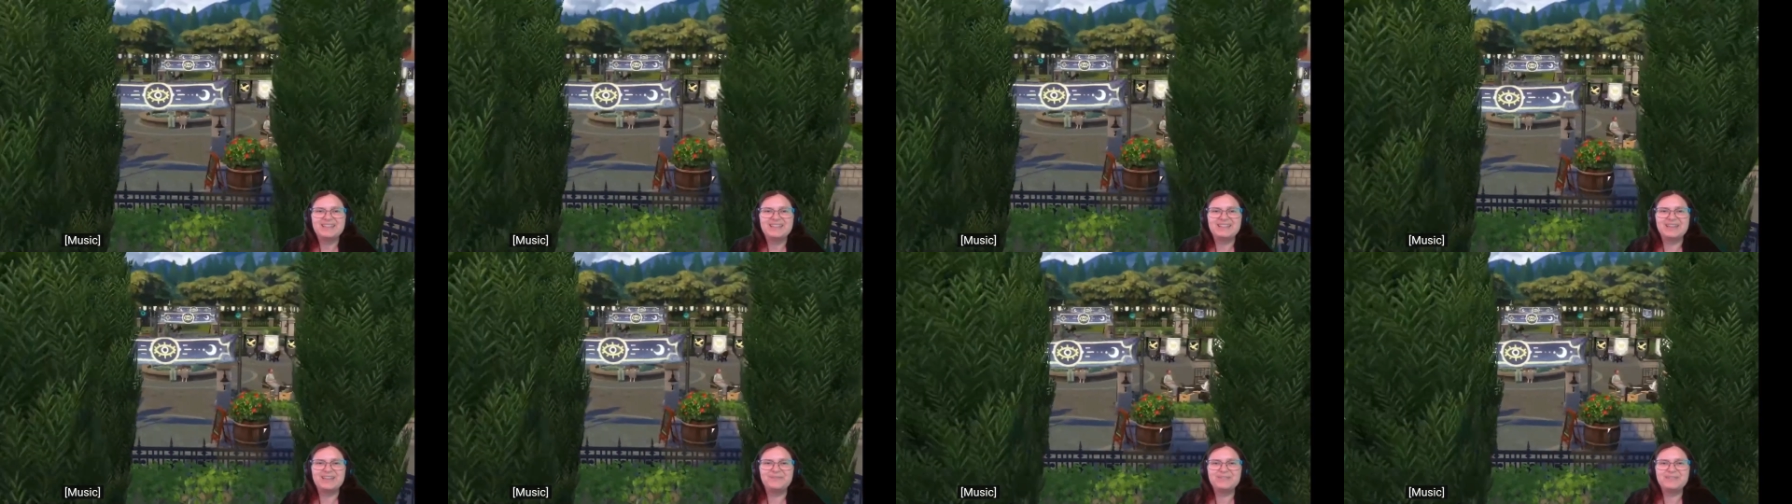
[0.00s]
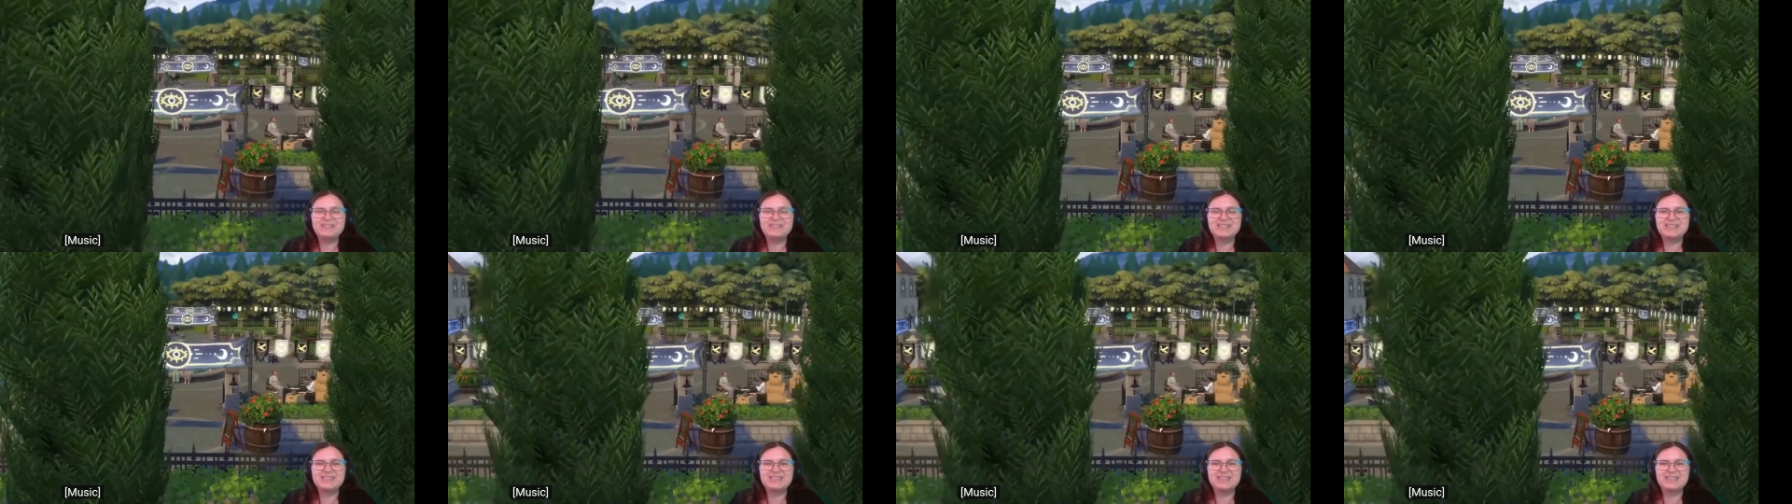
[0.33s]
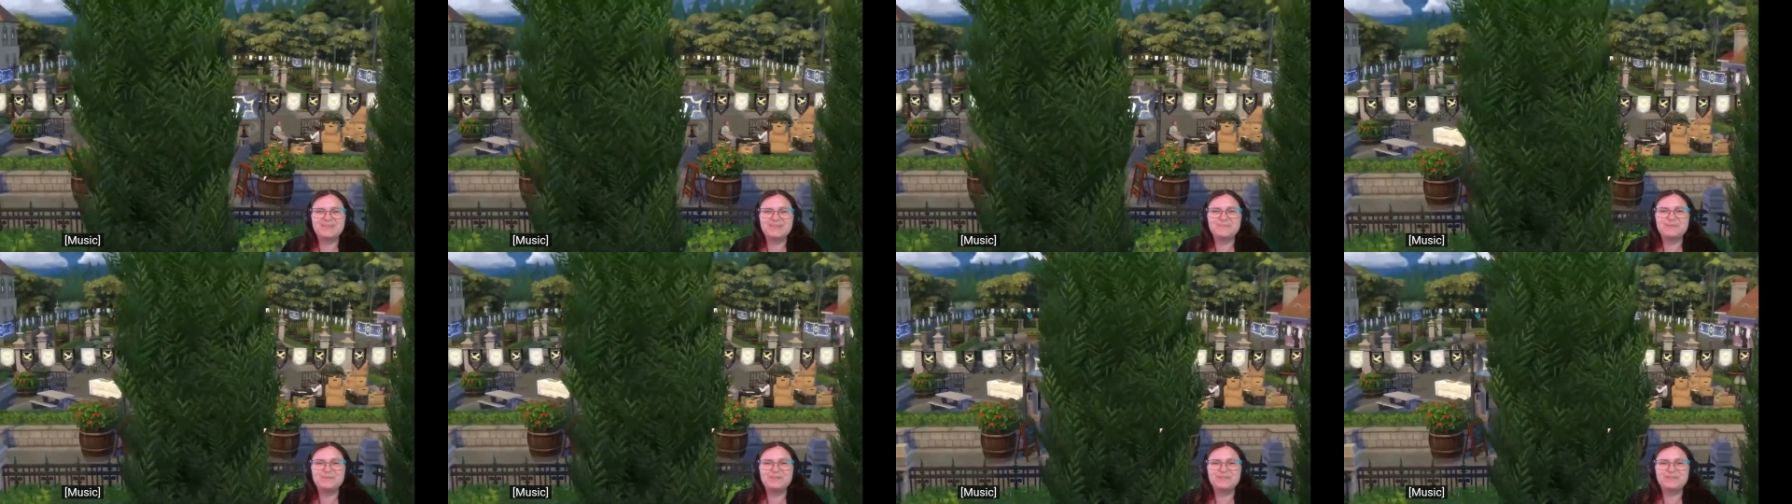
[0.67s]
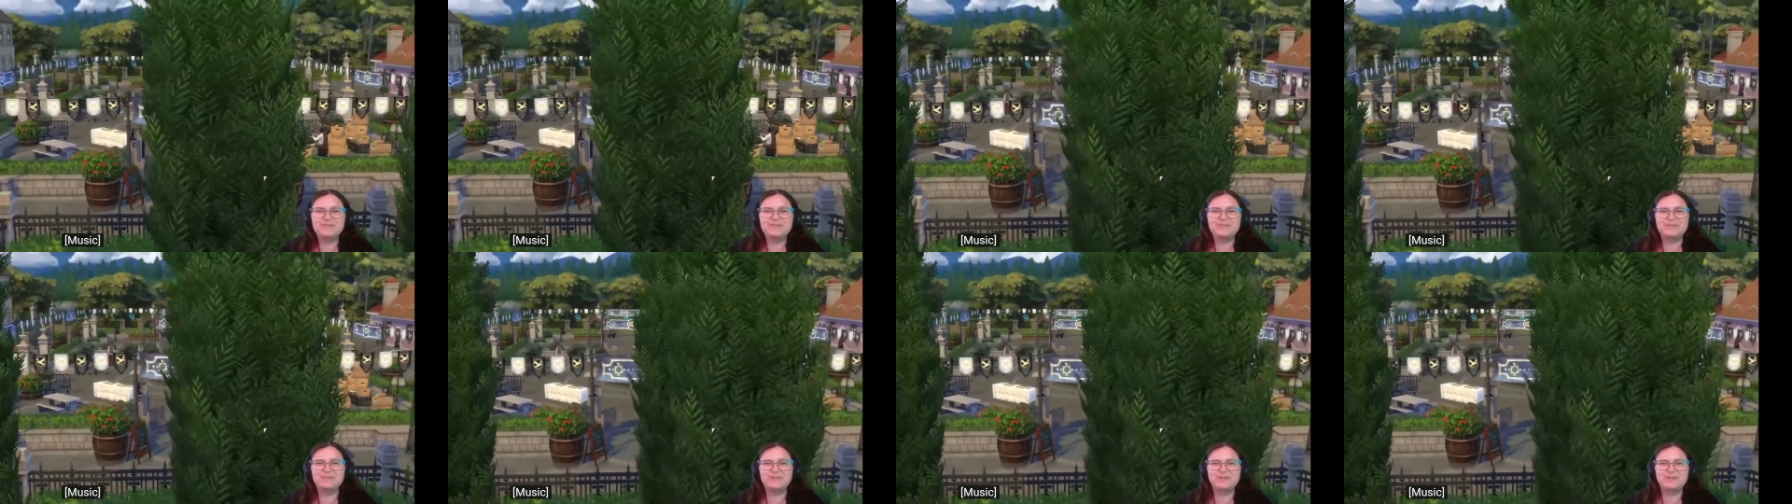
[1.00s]
that was the symbol
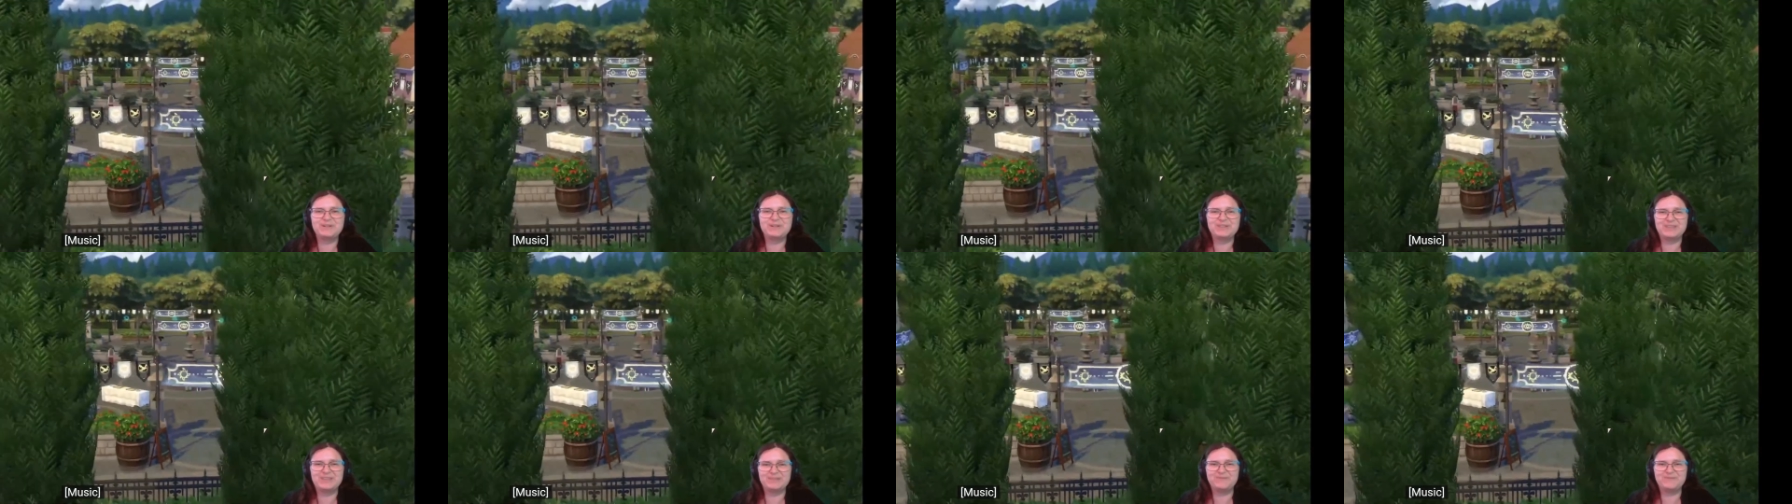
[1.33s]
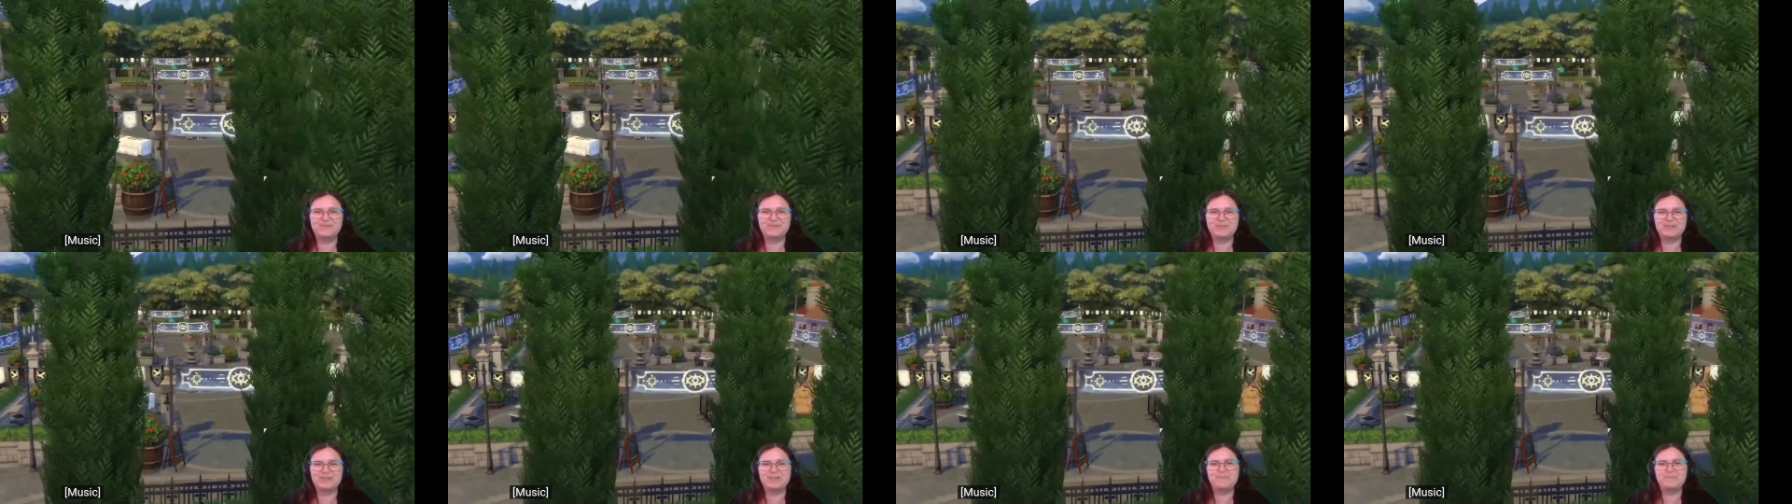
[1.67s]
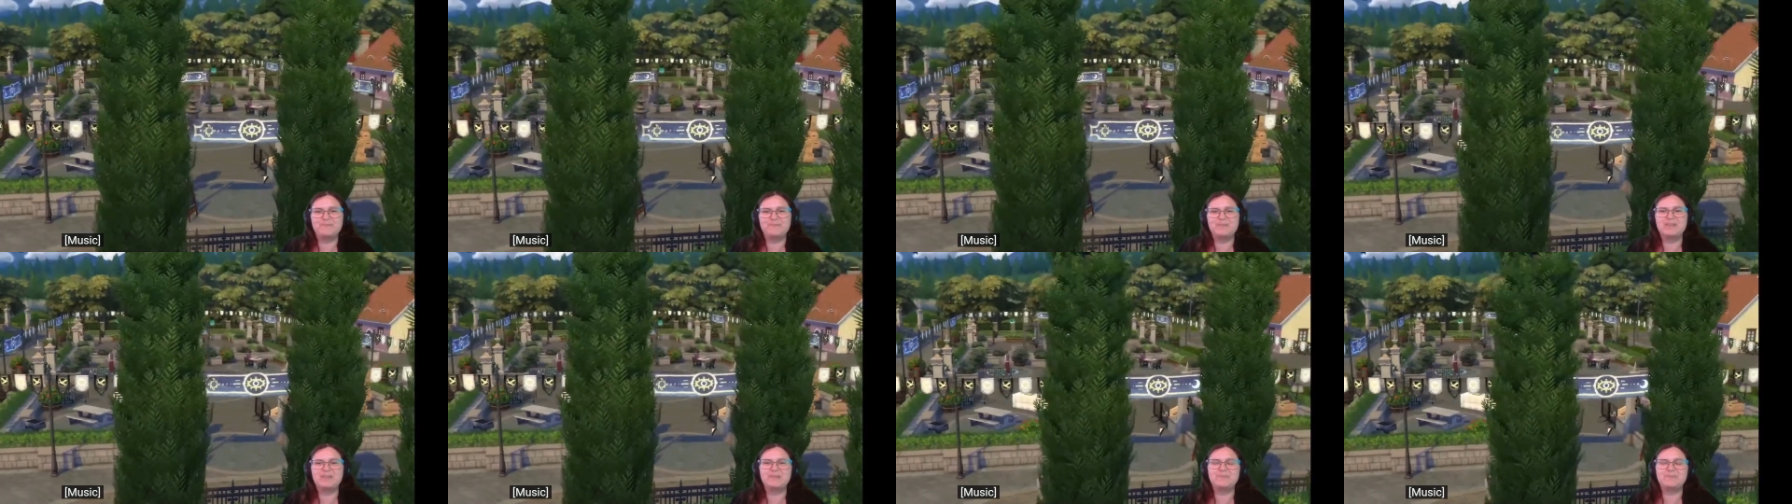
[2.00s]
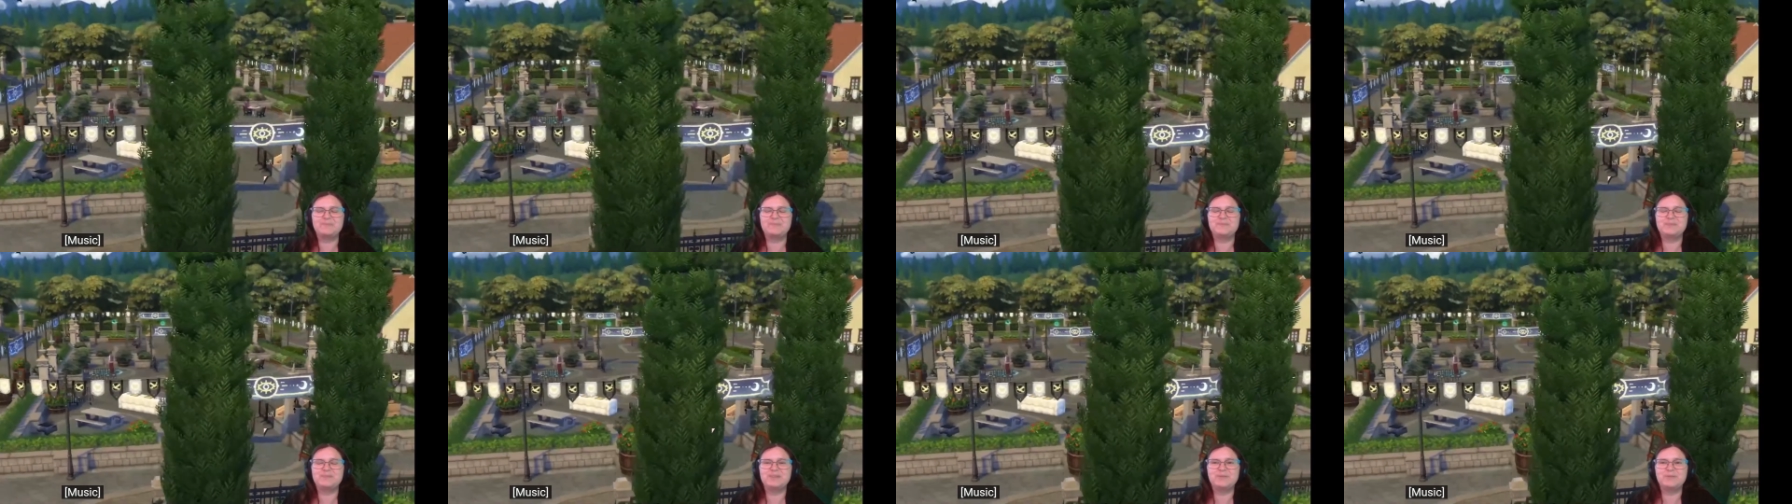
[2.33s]
for for the, the
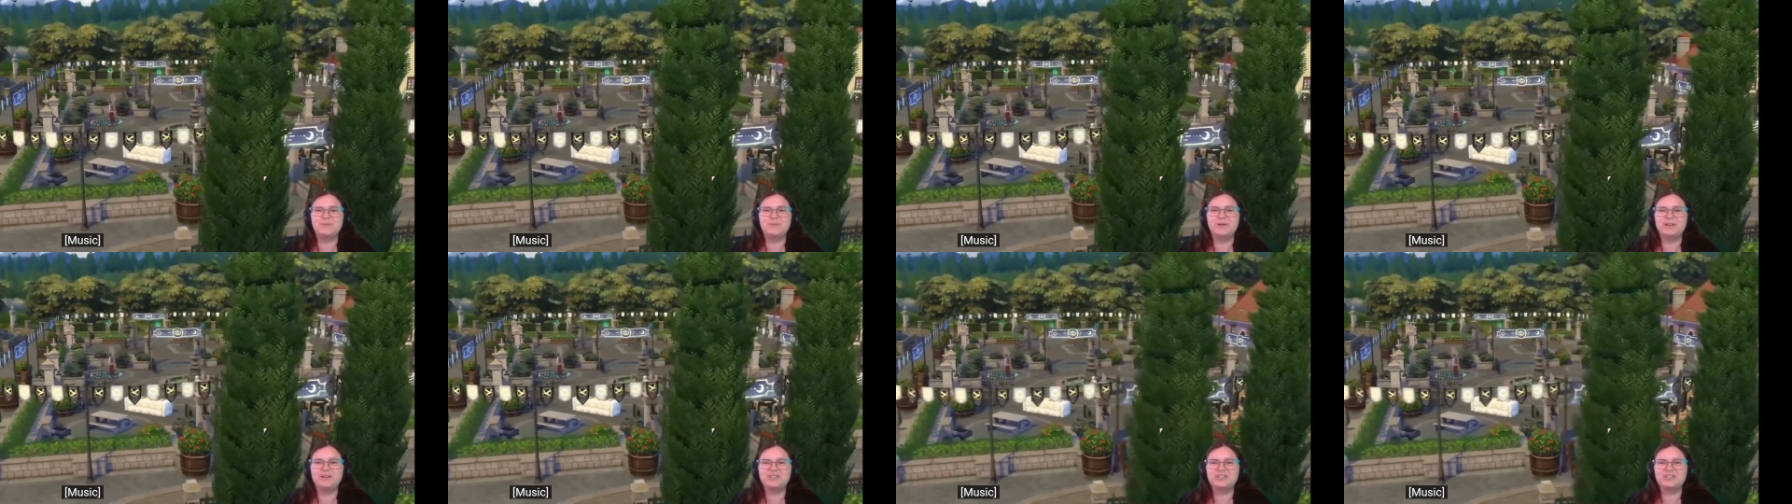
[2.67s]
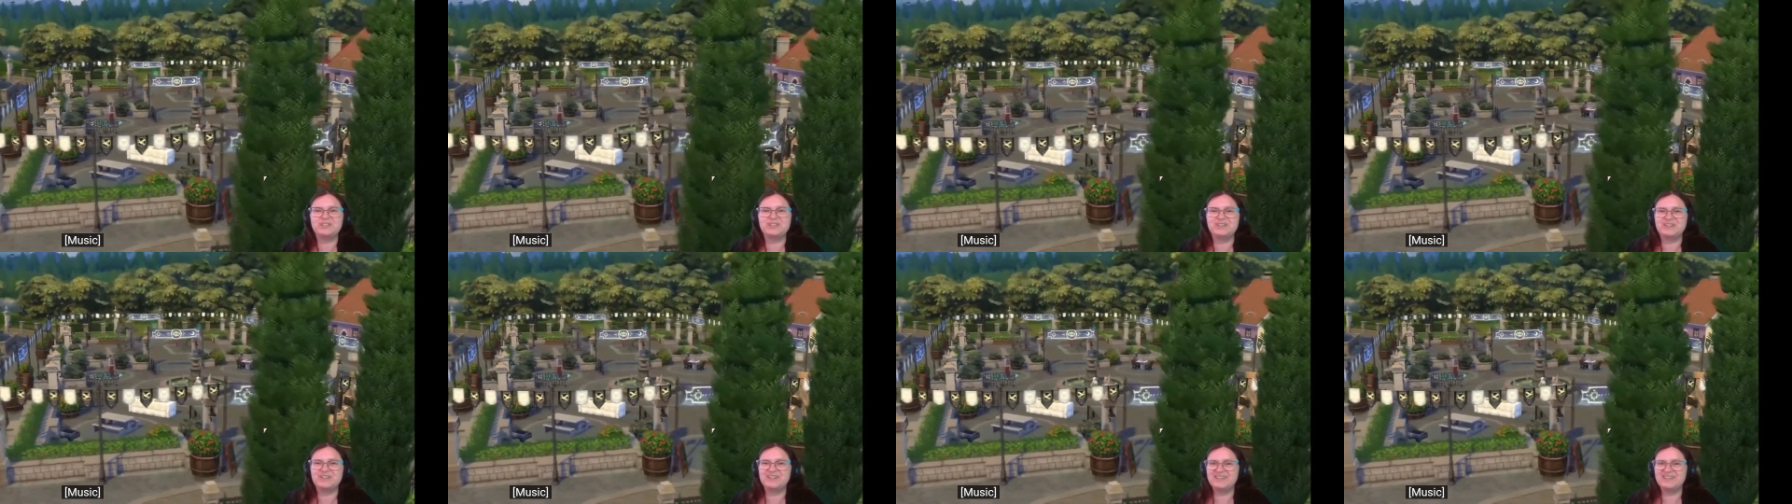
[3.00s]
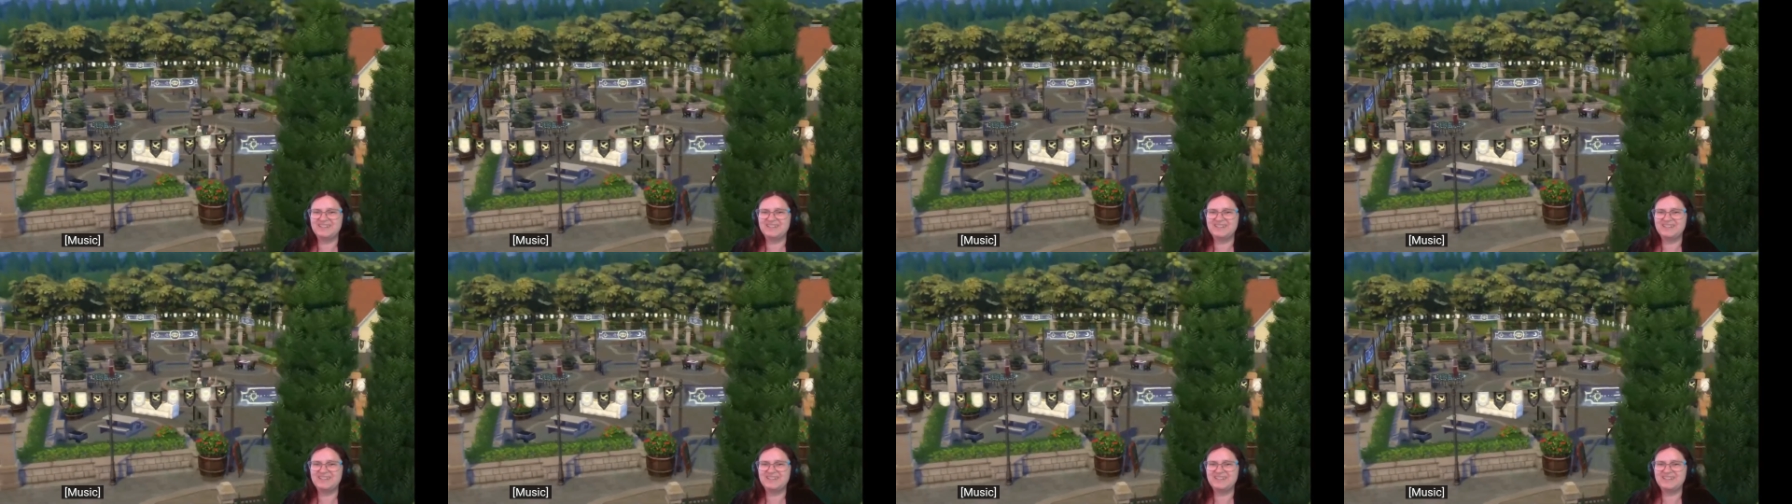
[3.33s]
the Watcher.